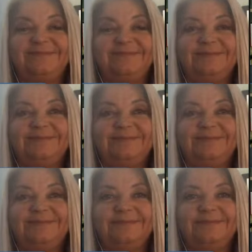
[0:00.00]

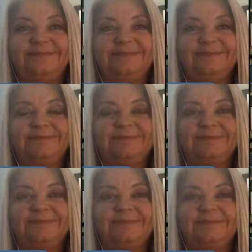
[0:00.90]

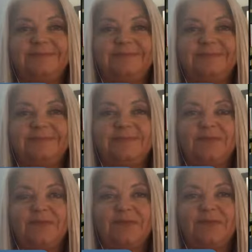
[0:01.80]

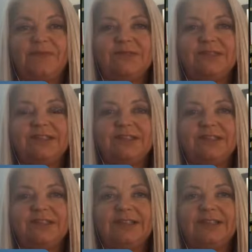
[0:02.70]

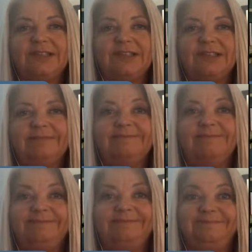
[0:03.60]
The person shown says nothing.